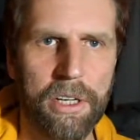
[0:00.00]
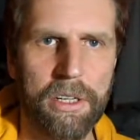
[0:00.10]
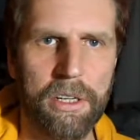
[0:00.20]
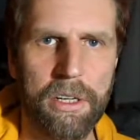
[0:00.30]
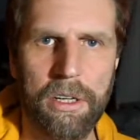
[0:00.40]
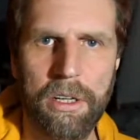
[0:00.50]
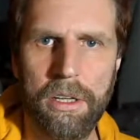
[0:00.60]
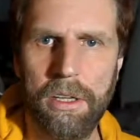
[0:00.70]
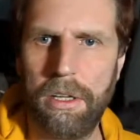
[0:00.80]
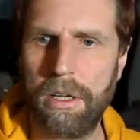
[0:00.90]
done
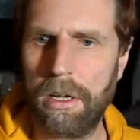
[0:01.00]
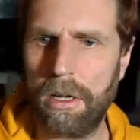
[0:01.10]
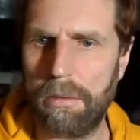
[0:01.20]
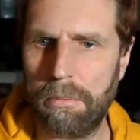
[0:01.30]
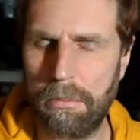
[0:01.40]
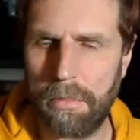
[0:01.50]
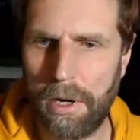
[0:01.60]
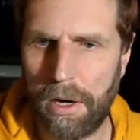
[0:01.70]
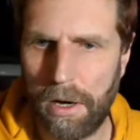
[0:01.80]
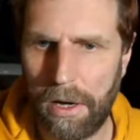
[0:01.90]

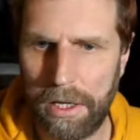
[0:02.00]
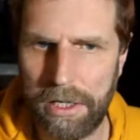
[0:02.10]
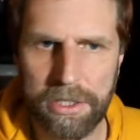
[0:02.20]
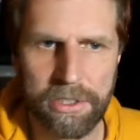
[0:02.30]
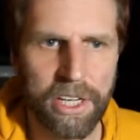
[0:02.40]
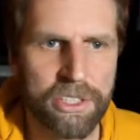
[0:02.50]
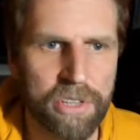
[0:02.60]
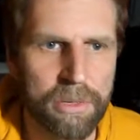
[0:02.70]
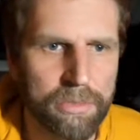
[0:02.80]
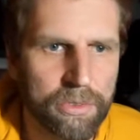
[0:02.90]
my
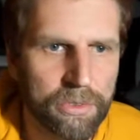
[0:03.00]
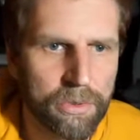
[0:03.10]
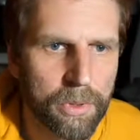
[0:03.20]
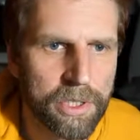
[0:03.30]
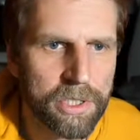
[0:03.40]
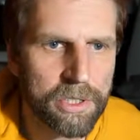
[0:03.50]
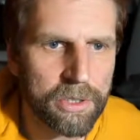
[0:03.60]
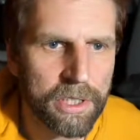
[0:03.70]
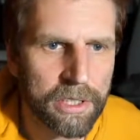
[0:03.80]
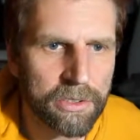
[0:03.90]
test strips, which
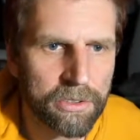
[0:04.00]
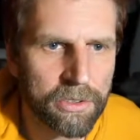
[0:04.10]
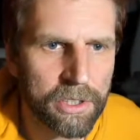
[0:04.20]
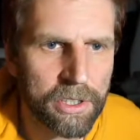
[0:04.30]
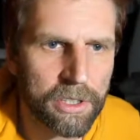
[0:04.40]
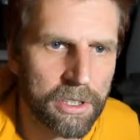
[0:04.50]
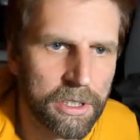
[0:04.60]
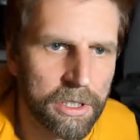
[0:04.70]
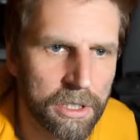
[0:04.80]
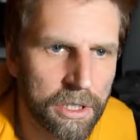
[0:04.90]
you can
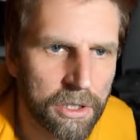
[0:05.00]
see